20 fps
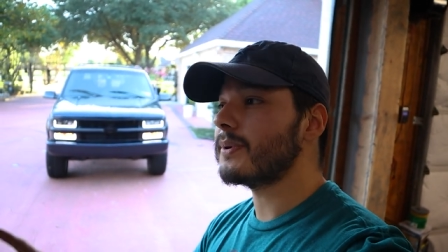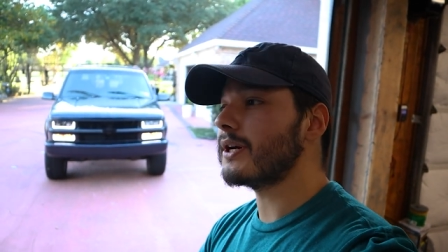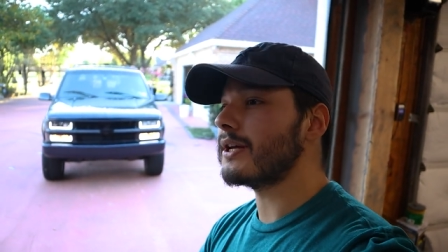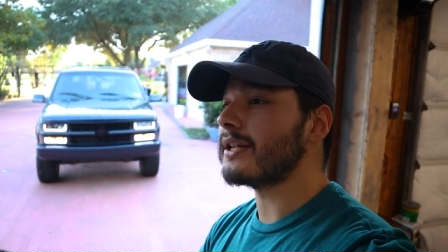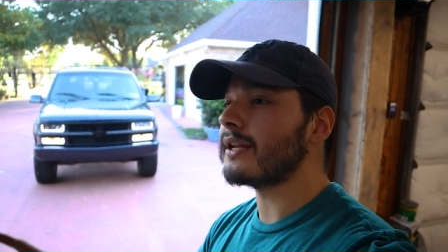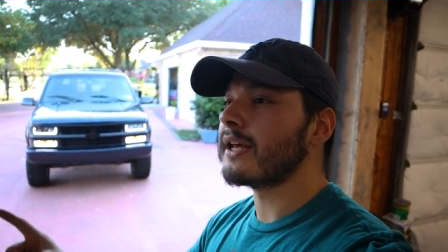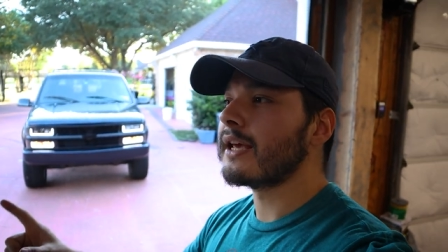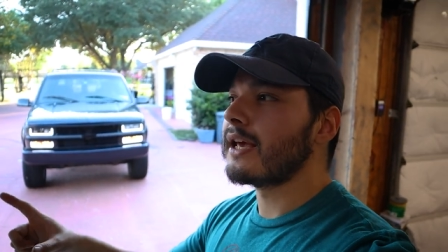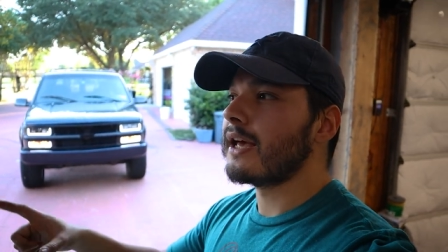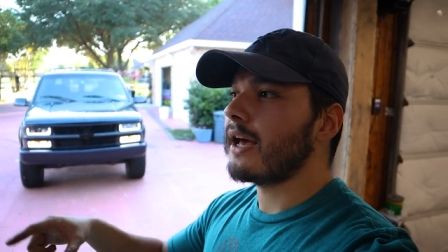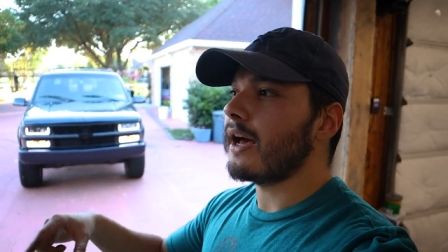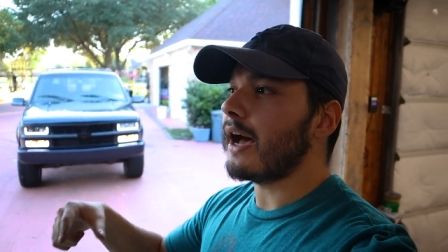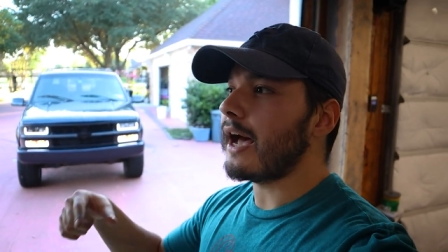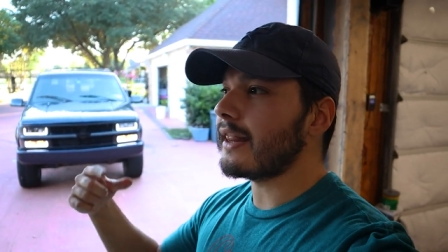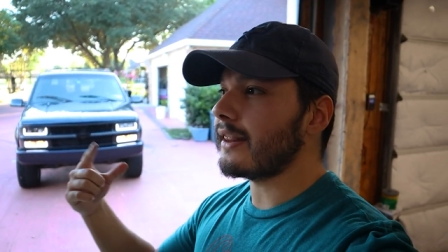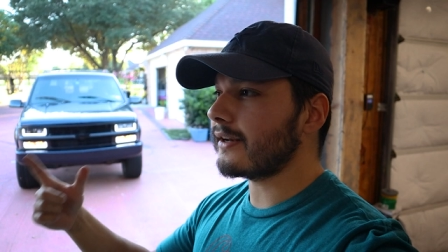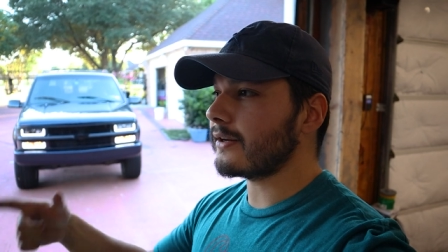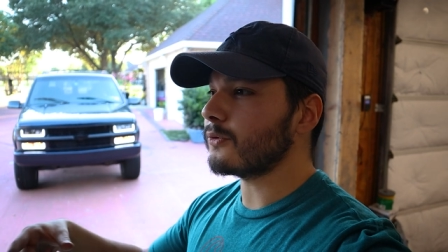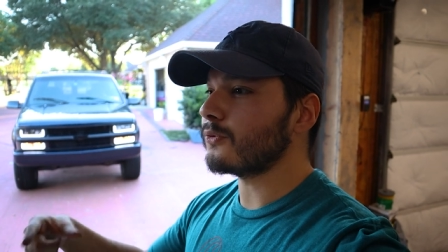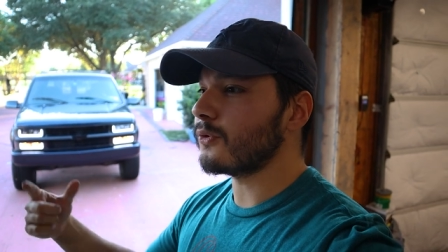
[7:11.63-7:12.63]
but
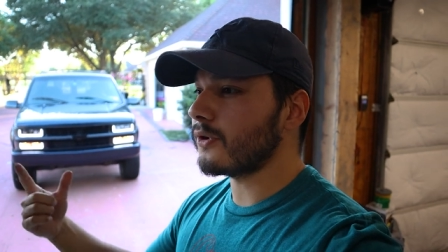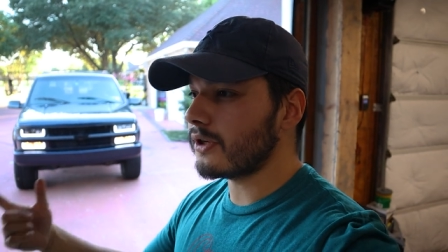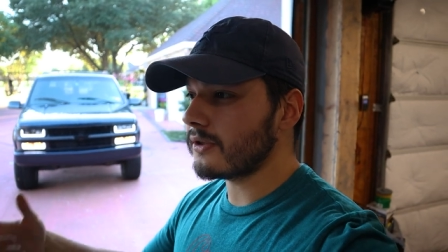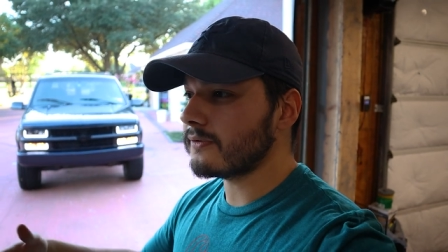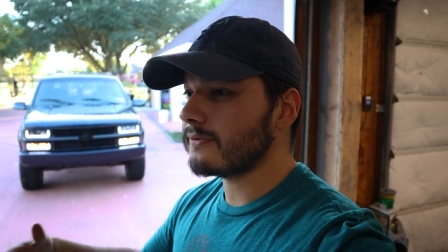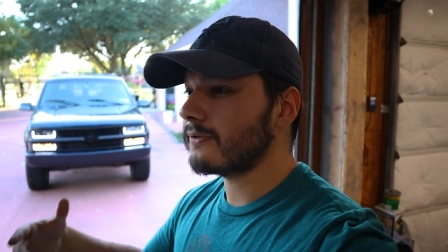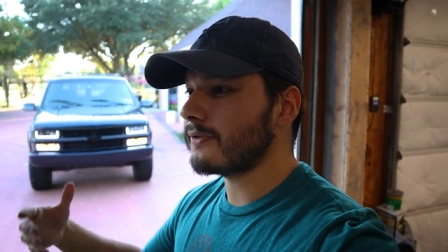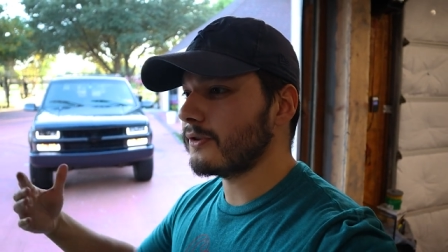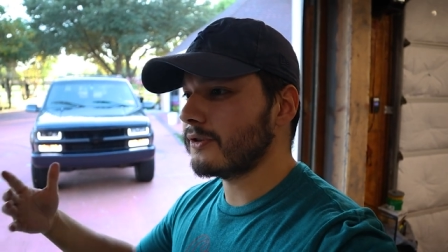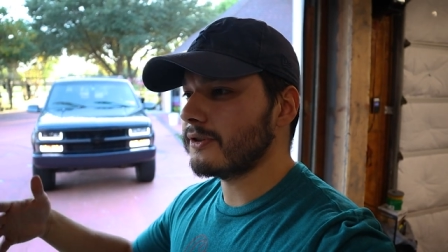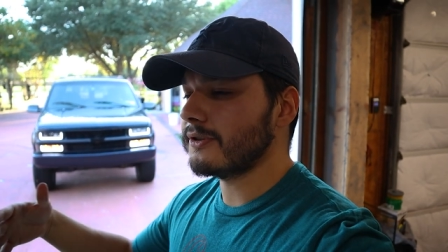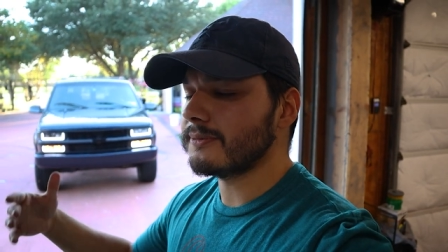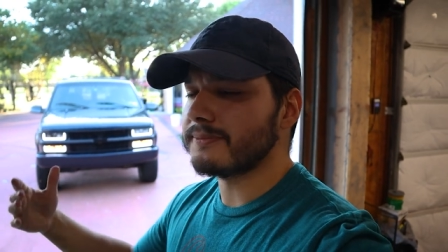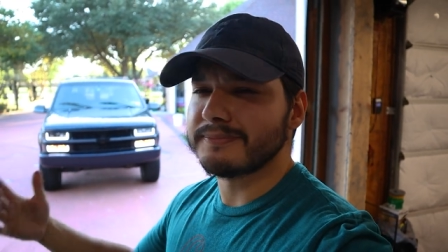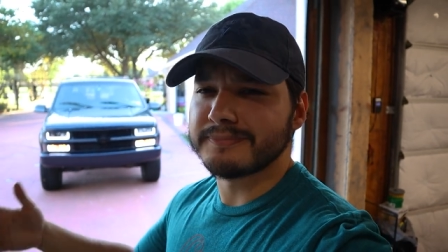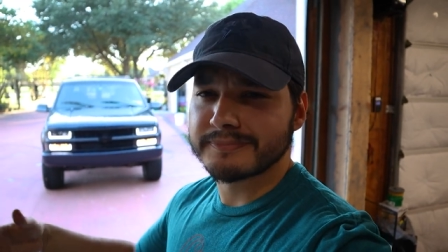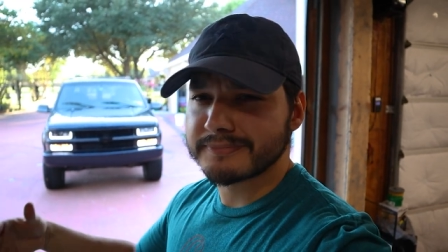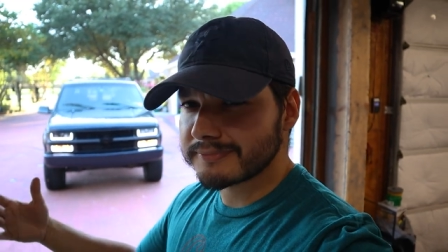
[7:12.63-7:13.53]
I let it run for